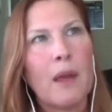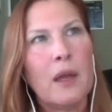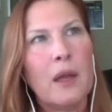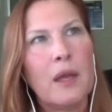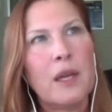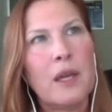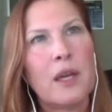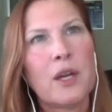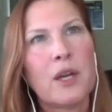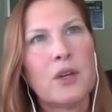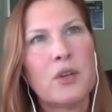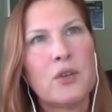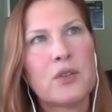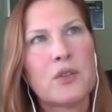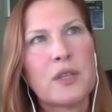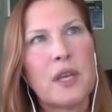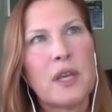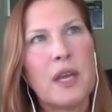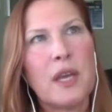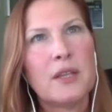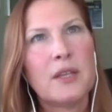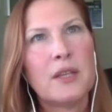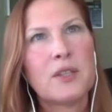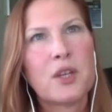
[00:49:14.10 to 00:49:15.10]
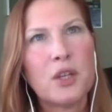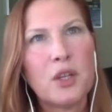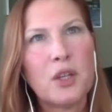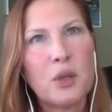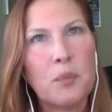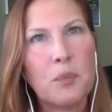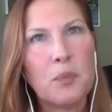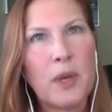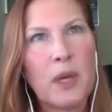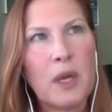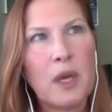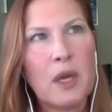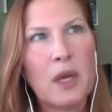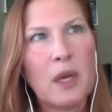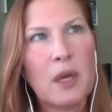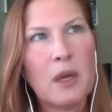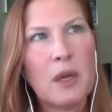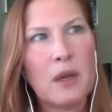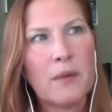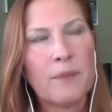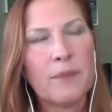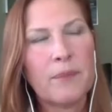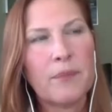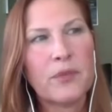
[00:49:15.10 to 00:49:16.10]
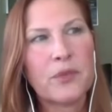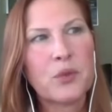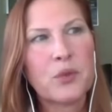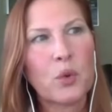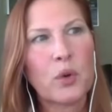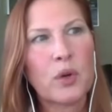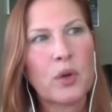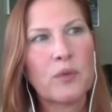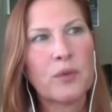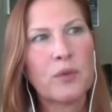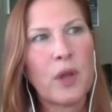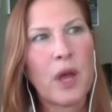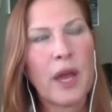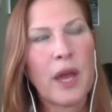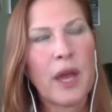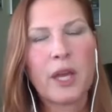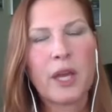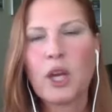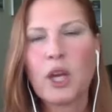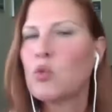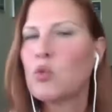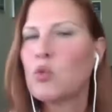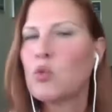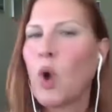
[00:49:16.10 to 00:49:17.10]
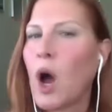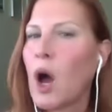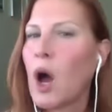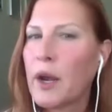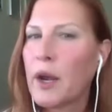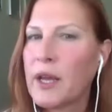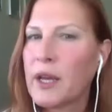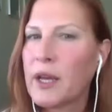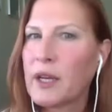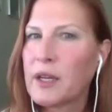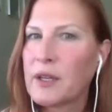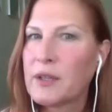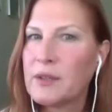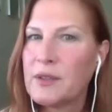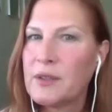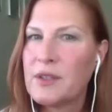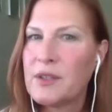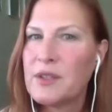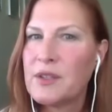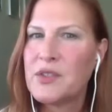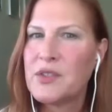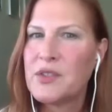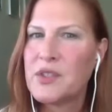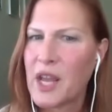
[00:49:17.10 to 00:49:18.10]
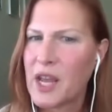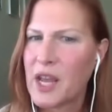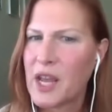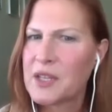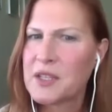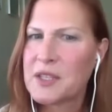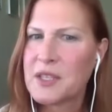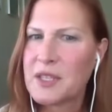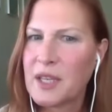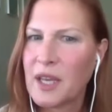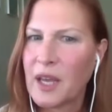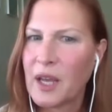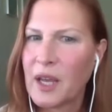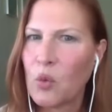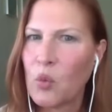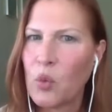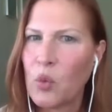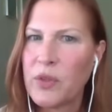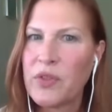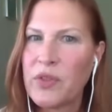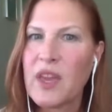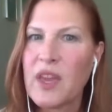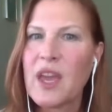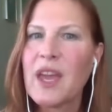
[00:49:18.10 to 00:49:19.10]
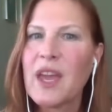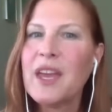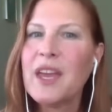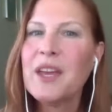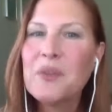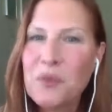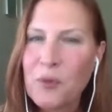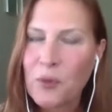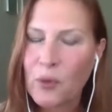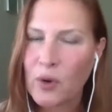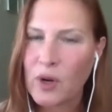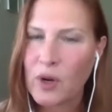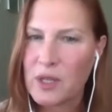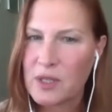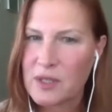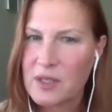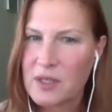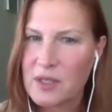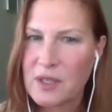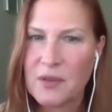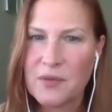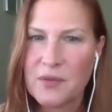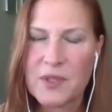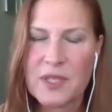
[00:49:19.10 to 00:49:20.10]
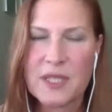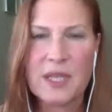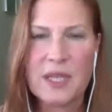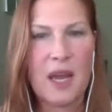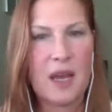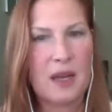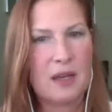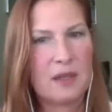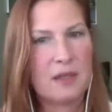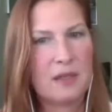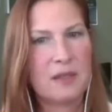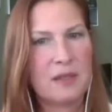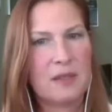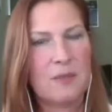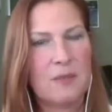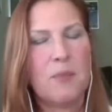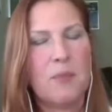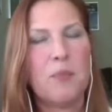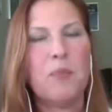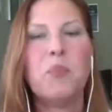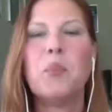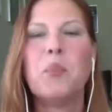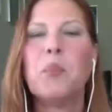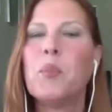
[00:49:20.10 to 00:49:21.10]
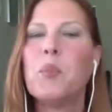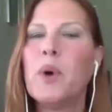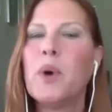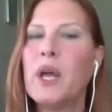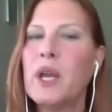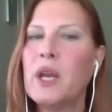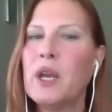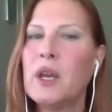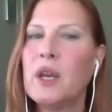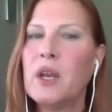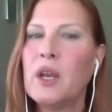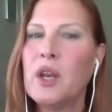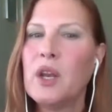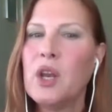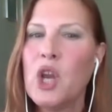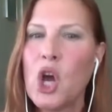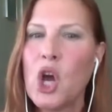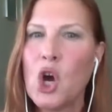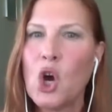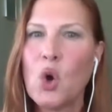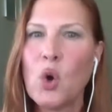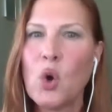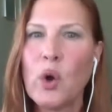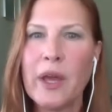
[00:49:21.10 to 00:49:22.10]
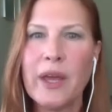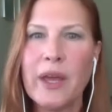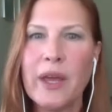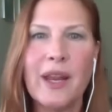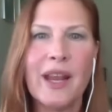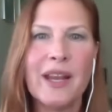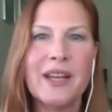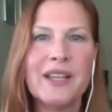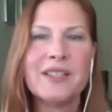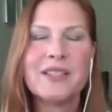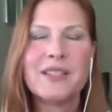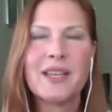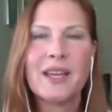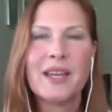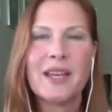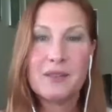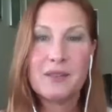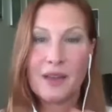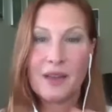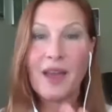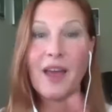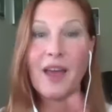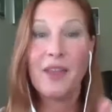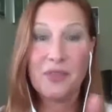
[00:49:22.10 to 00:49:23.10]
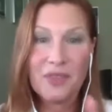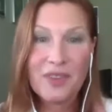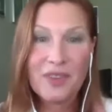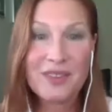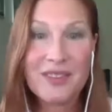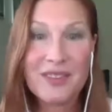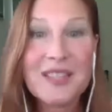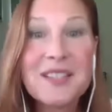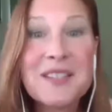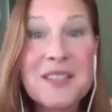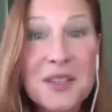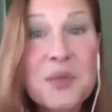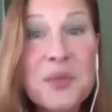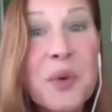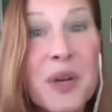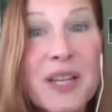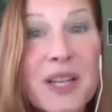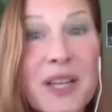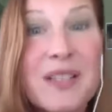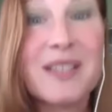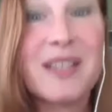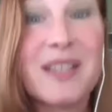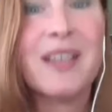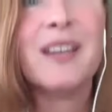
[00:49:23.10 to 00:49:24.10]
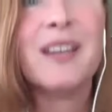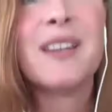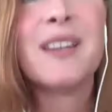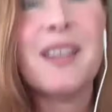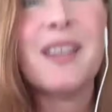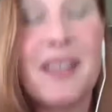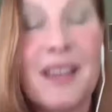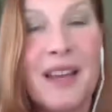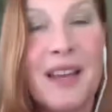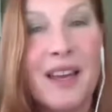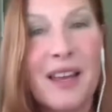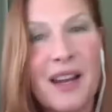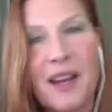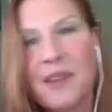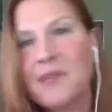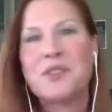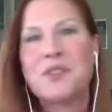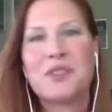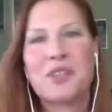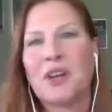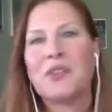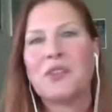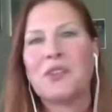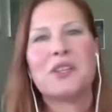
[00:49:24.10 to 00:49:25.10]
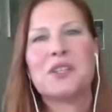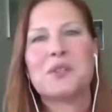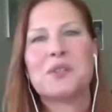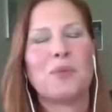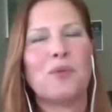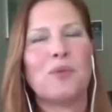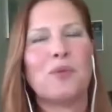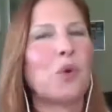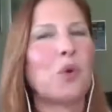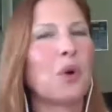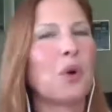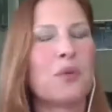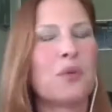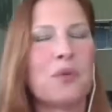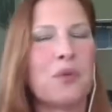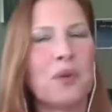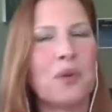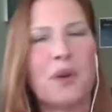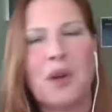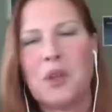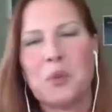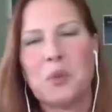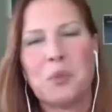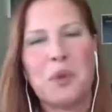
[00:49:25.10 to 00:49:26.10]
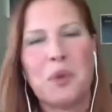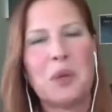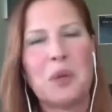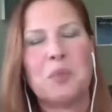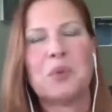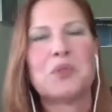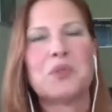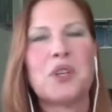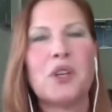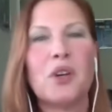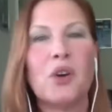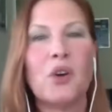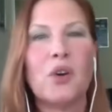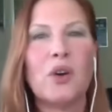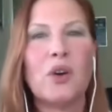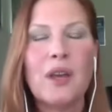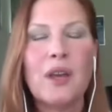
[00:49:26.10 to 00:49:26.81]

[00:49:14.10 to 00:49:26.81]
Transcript: he goes, it's going to be sort of like erotic dancing with the inference of sex, but no. And he said, and this is what he did. And I've done this before for other people too.